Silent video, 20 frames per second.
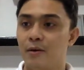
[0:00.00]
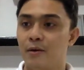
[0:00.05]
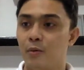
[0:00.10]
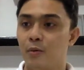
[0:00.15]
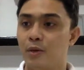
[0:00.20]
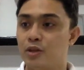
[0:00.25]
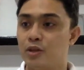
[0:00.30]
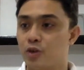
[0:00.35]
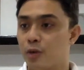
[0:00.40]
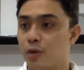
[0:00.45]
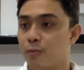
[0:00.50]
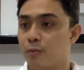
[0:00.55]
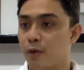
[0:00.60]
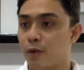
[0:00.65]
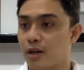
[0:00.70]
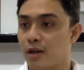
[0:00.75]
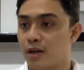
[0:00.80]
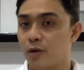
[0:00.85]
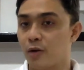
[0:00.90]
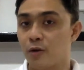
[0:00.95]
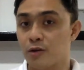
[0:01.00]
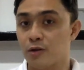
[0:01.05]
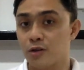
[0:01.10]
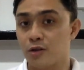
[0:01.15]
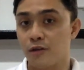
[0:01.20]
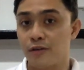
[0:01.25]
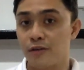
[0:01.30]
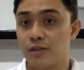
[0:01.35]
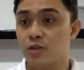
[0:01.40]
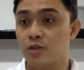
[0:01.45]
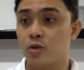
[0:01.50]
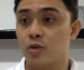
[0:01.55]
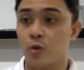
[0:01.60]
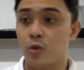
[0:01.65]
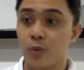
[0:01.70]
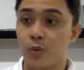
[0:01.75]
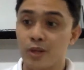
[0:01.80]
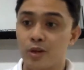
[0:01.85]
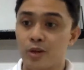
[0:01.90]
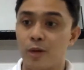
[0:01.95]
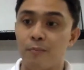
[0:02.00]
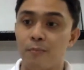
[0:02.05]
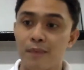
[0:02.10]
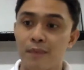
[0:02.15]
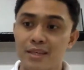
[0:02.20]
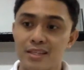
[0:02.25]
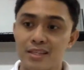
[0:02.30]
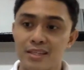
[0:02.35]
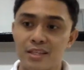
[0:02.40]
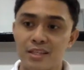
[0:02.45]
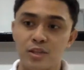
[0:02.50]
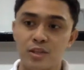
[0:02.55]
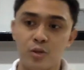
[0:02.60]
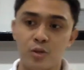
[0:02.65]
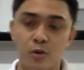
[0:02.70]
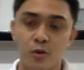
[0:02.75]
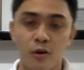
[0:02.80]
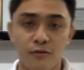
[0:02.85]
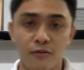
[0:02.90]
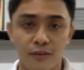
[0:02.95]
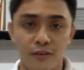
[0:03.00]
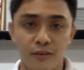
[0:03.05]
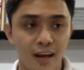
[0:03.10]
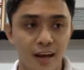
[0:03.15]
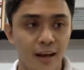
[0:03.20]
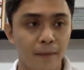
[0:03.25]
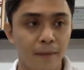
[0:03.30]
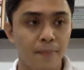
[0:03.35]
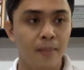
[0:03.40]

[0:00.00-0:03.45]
with your product or services or with your business that you're offering.